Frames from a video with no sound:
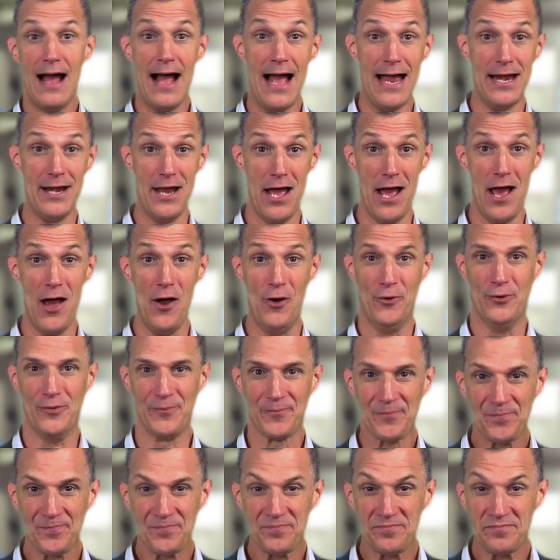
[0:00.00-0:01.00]
I know!
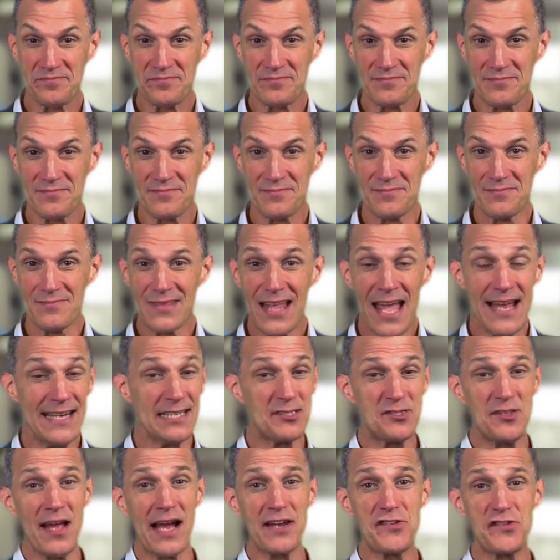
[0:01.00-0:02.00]

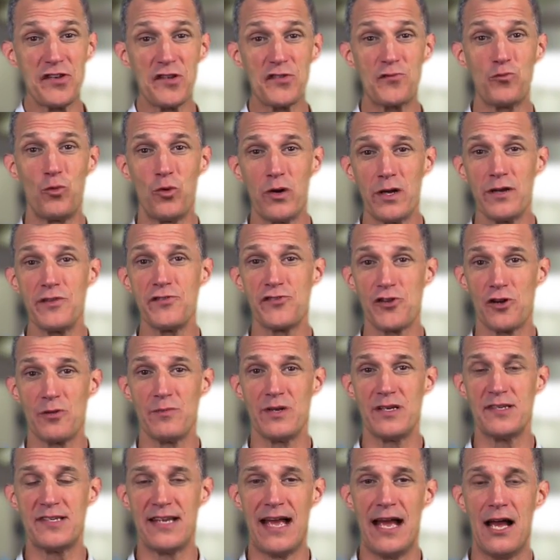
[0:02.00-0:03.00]
And it's not just one
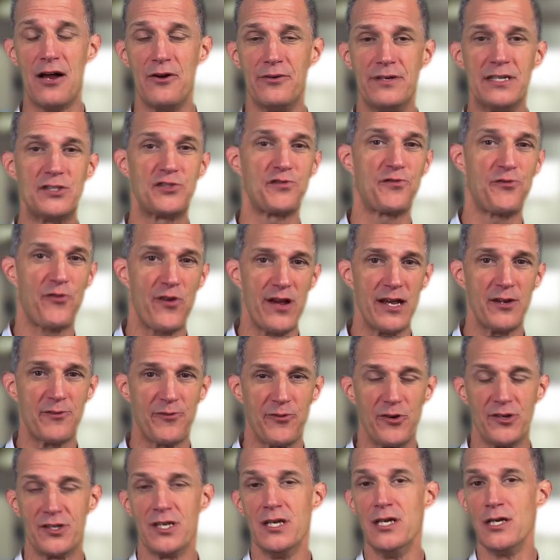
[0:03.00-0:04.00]
German town, it's
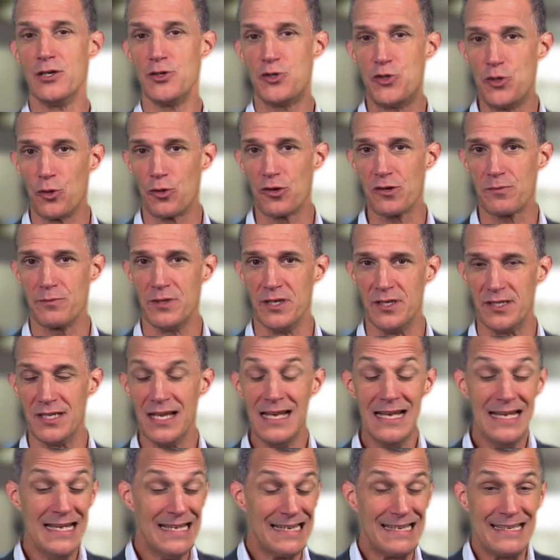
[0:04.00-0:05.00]
Frankfurt, Dortmund,